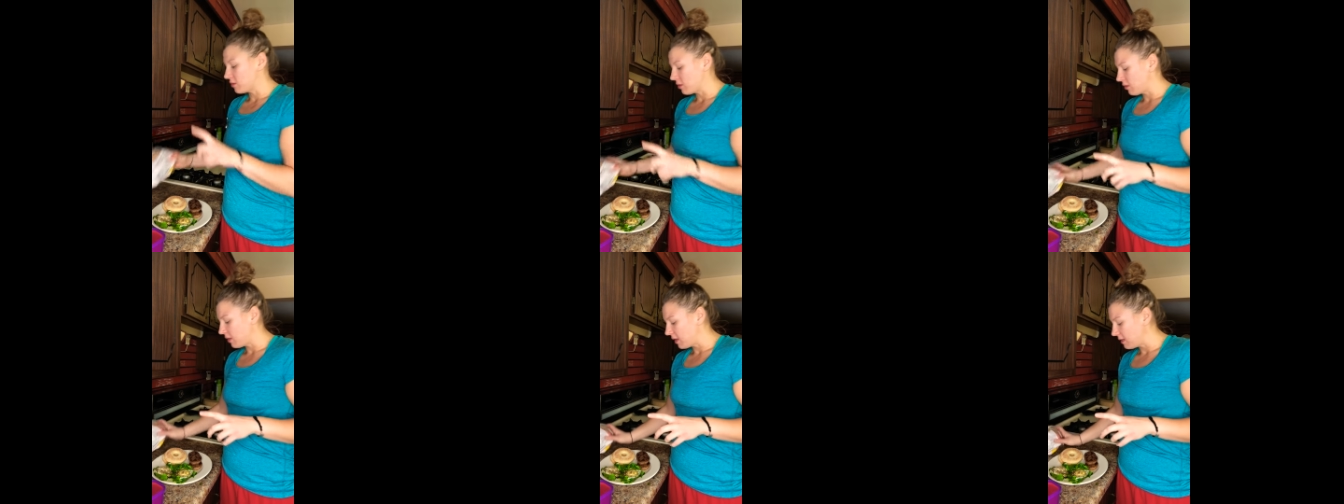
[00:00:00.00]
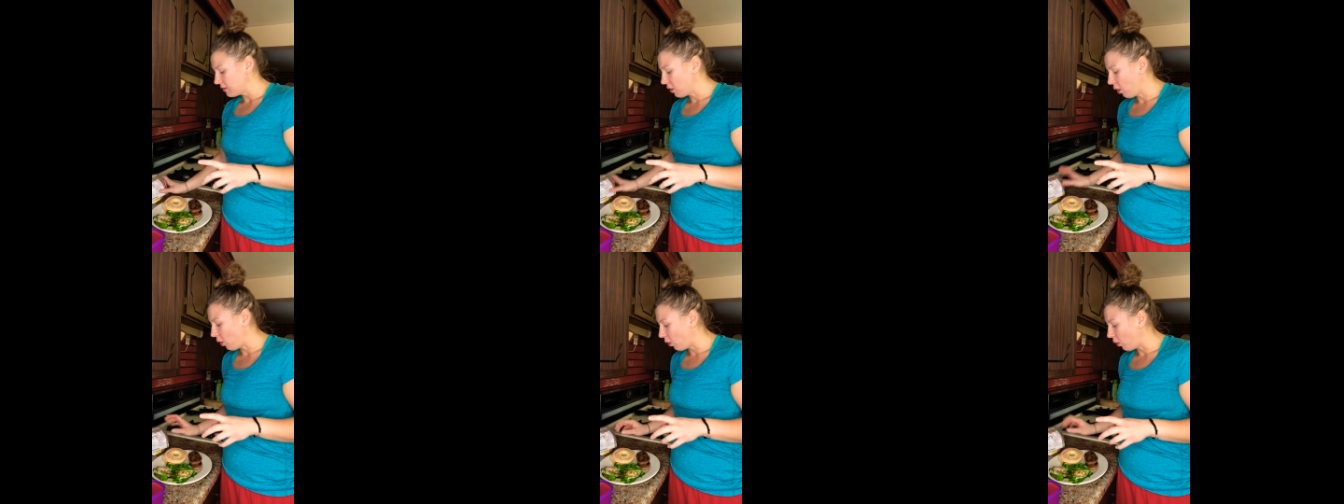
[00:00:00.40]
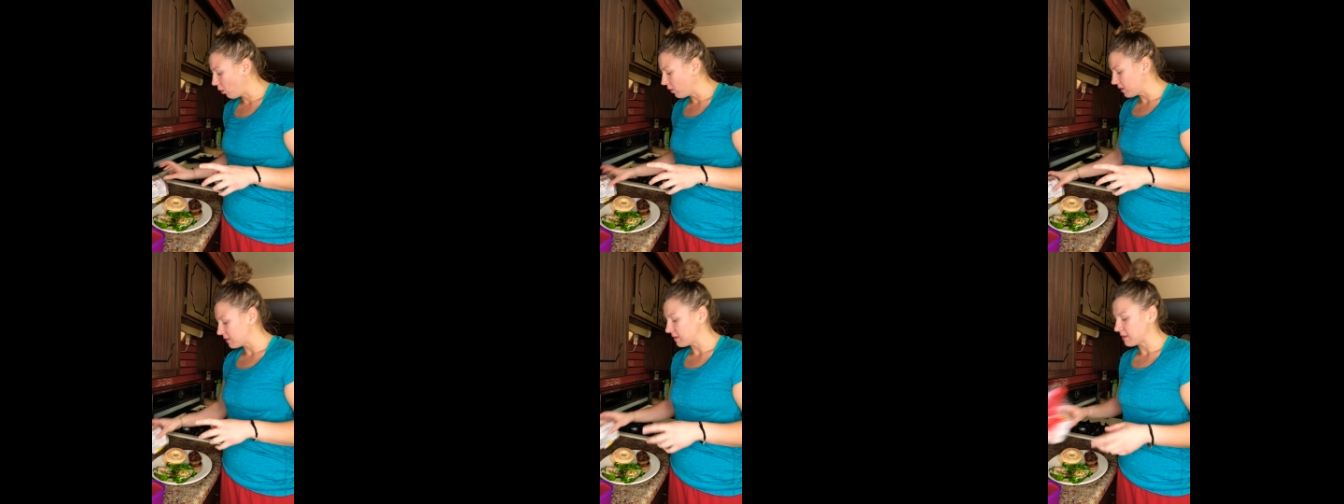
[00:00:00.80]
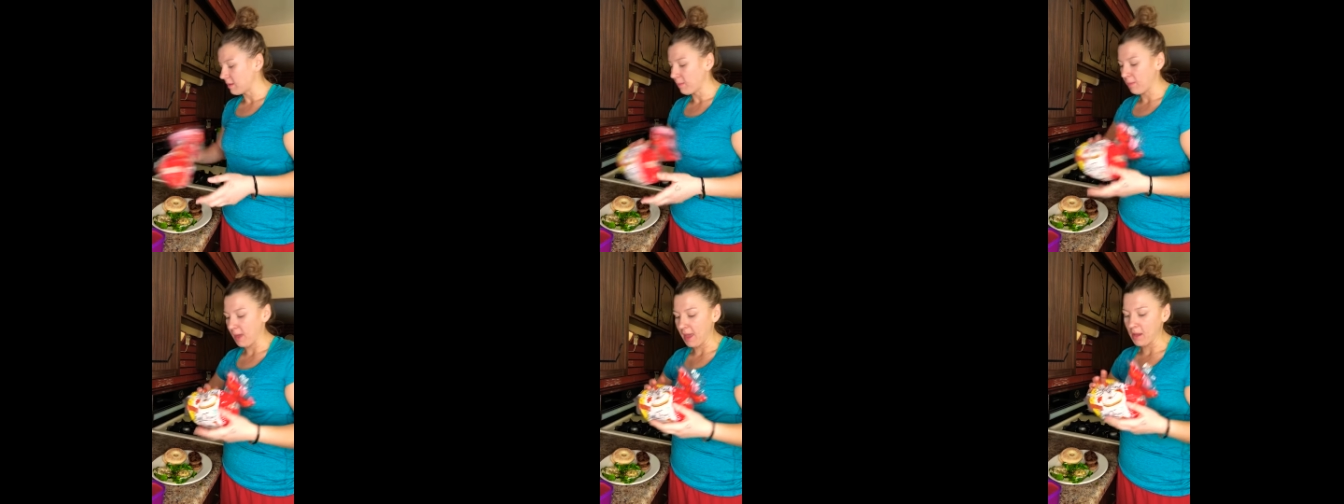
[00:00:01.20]
So this whole, this is
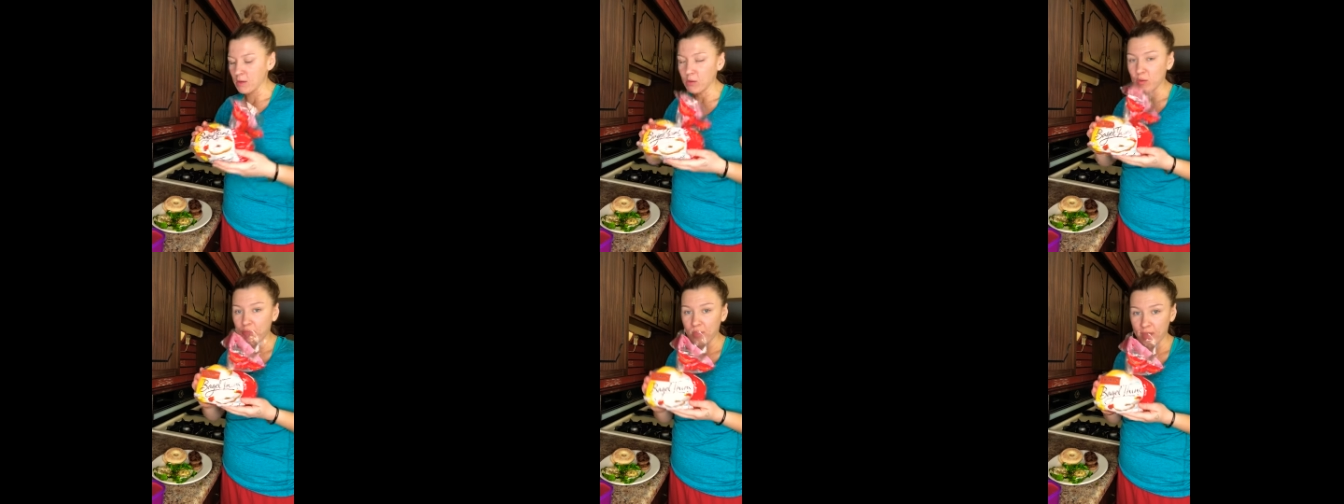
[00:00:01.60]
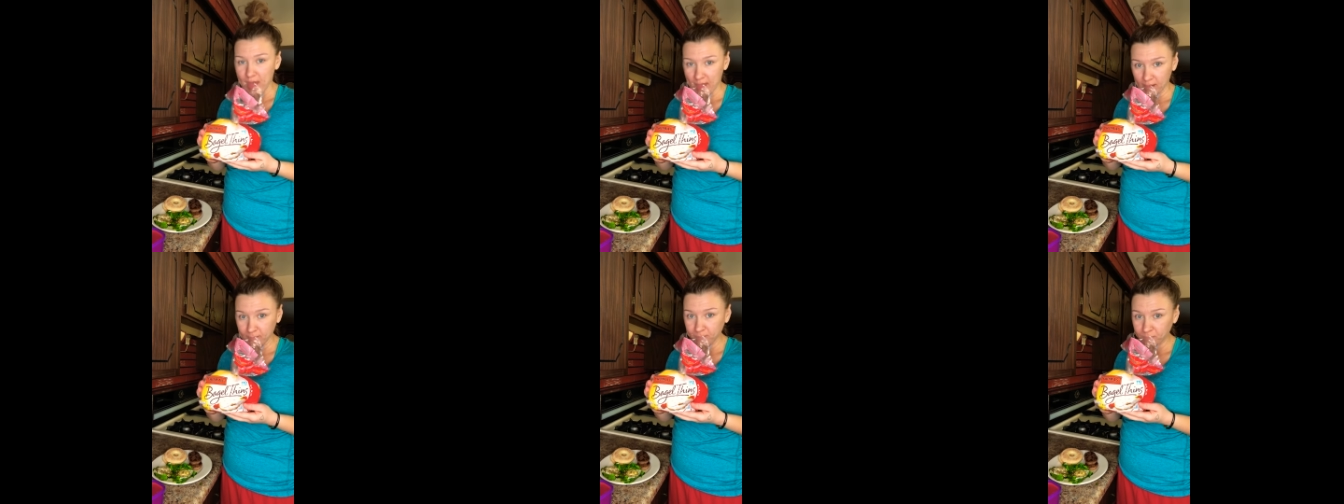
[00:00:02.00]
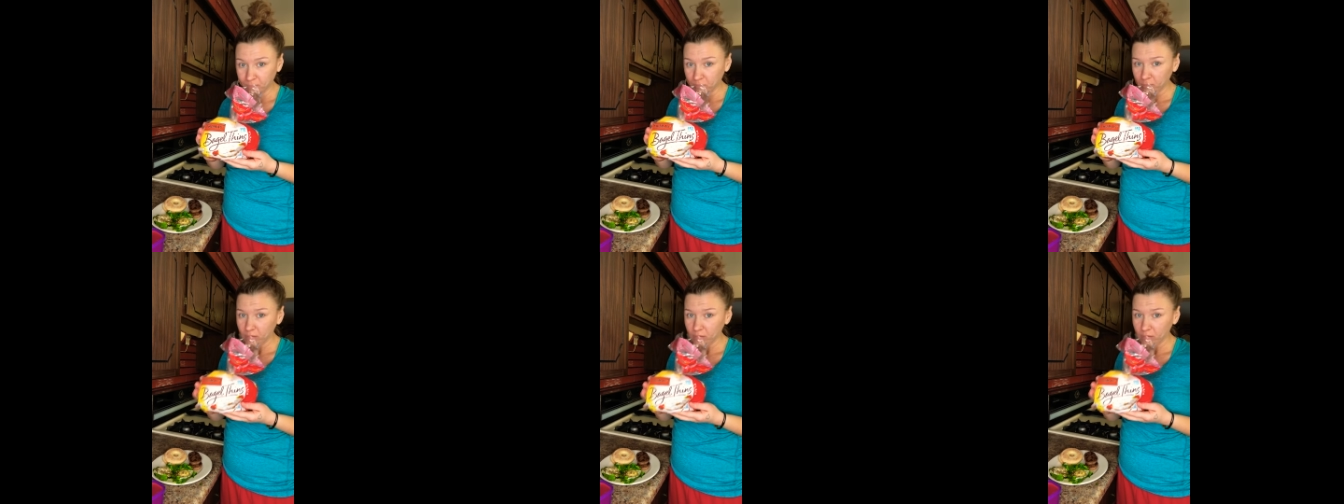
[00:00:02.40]
a bagel thin.